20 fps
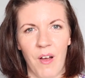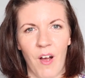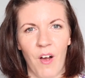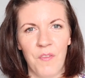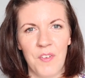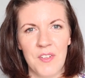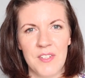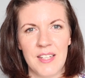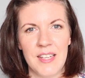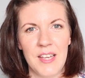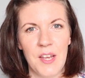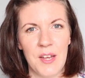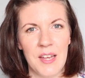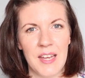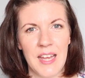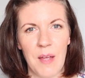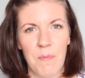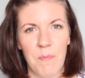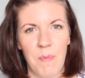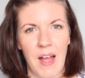Obviously you
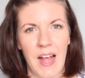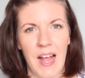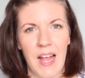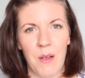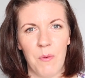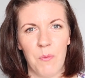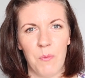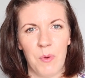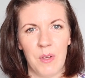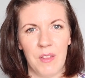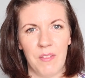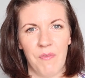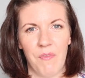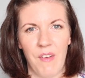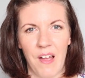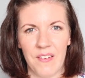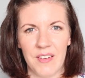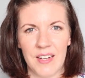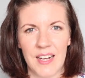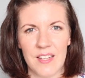can get by with
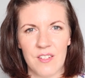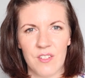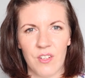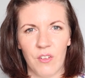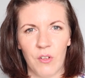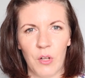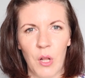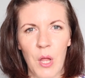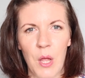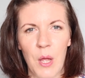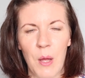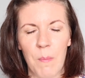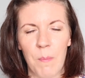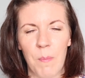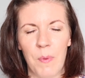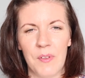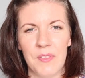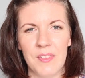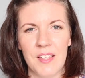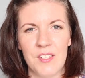very little,
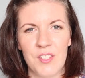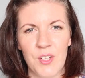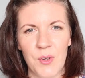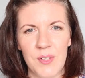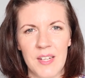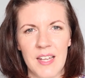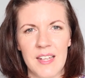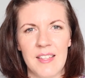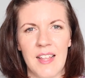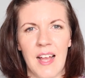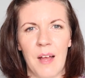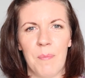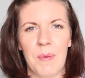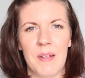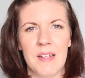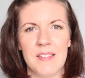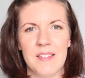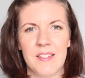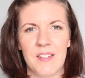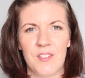but they do need
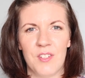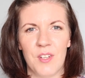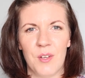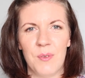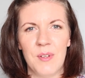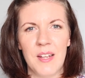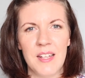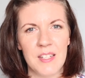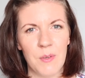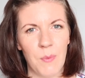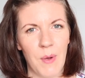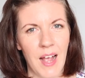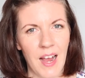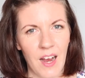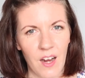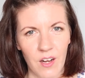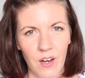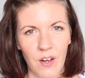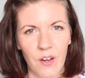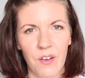nappies, they do need to
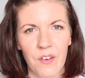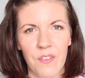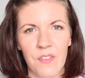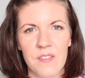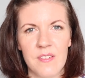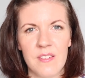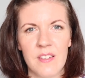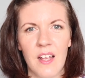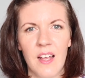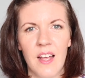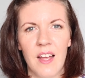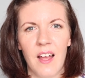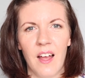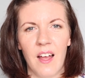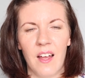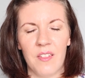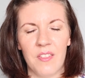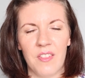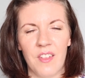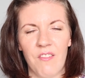wear clothes.
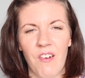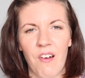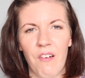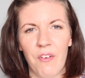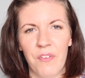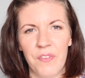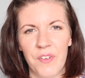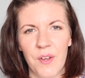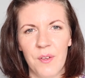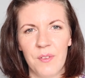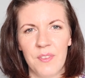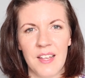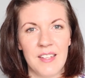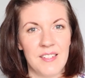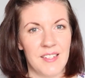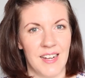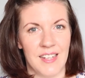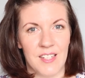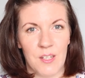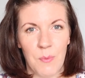There are a few
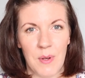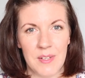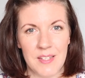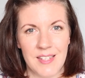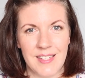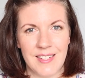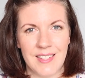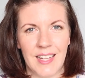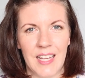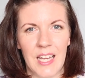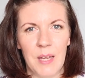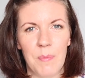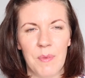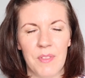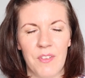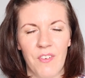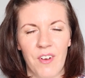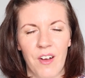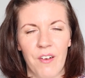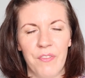things, they need somewhere to
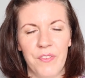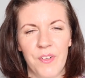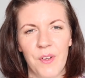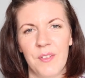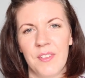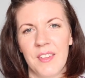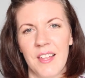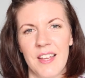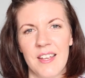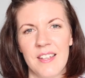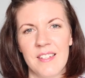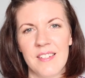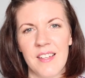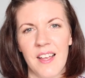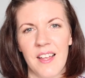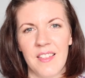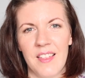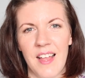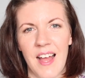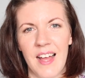sleep. There are a few things
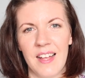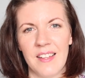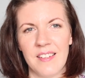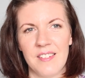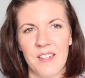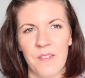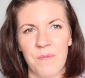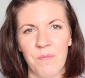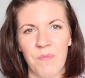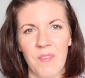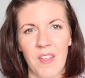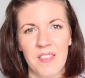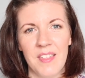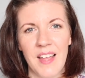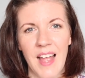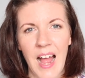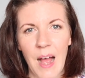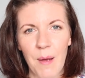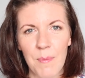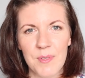that
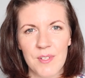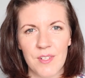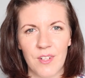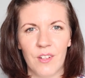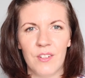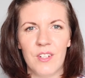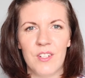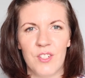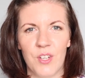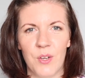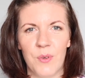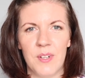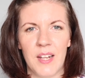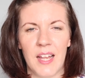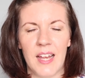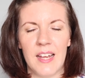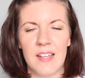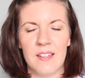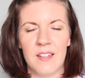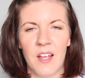they absolutely do
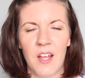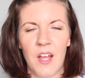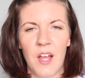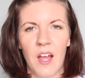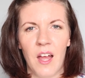need.